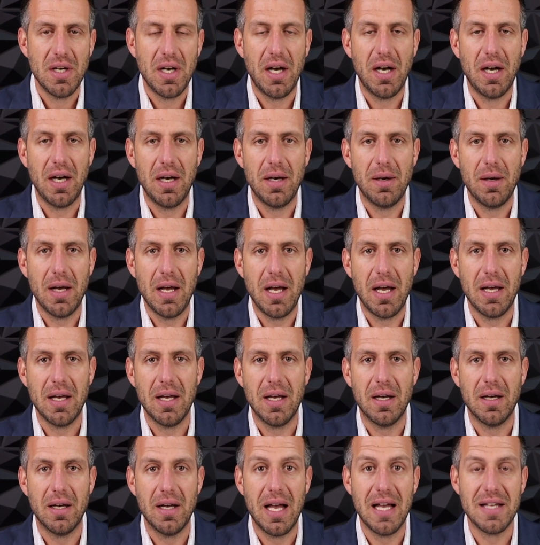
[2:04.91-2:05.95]
to
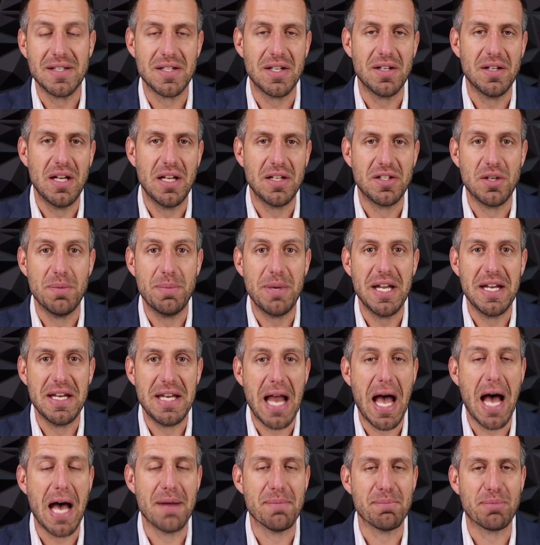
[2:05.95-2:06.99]
be a
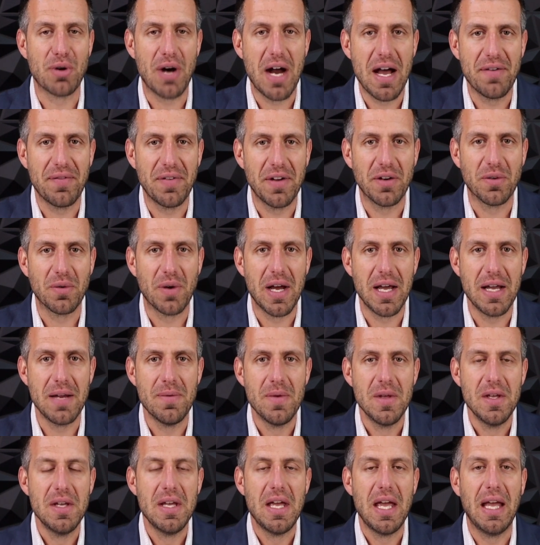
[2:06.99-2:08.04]
nonprofit, right?